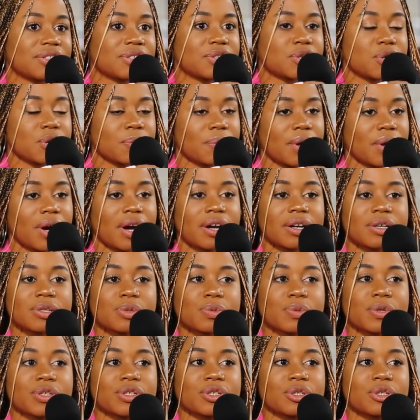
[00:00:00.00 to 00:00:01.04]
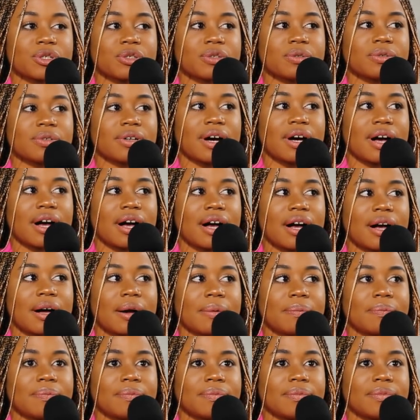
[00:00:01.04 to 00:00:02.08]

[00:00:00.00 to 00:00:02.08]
To be honest with you, I